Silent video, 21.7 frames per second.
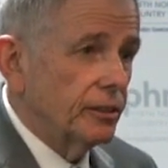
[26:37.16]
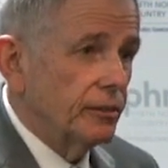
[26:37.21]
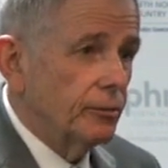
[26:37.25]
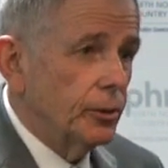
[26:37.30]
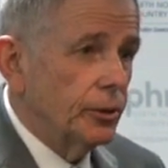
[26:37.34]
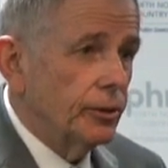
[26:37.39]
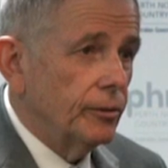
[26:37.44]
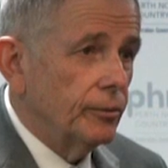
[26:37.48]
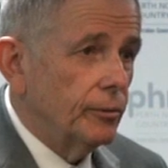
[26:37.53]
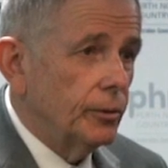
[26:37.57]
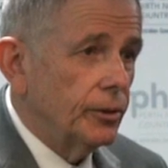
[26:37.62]

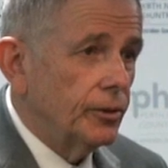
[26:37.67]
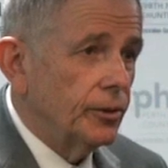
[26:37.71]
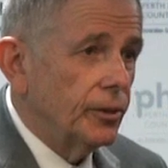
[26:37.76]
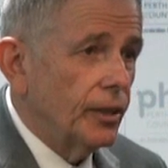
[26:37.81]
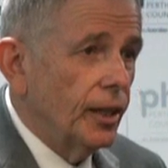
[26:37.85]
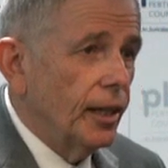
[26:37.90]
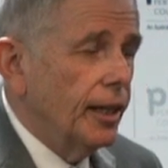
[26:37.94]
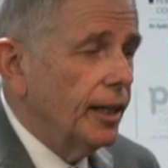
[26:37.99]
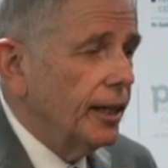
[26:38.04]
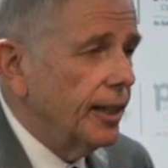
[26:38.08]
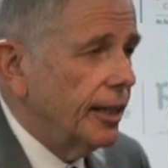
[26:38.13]

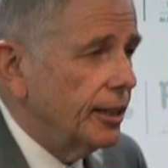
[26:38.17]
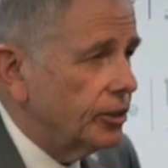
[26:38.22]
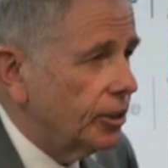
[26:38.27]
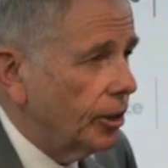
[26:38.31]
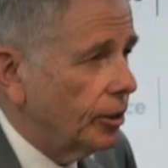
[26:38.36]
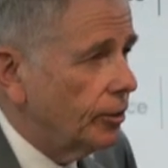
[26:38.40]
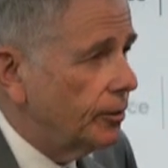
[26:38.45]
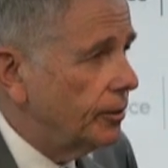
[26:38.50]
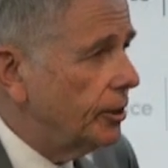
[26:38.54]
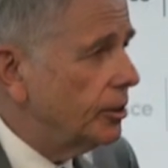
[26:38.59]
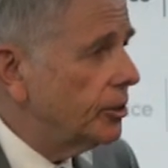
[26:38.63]
And
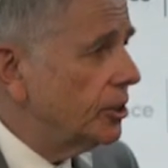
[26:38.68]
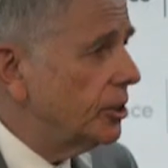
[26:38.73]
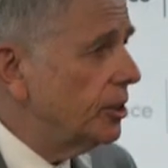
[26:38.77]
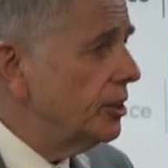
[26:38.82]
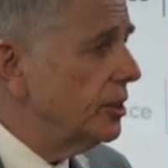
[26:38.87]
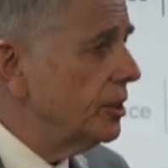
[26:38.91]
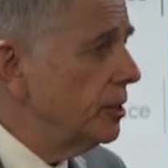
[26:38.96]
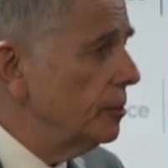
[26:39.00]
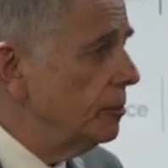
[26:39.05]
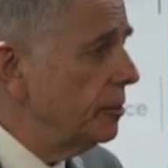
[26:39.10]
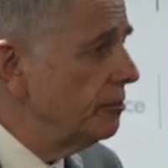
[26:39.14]
so this
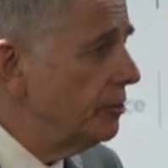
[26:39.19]
system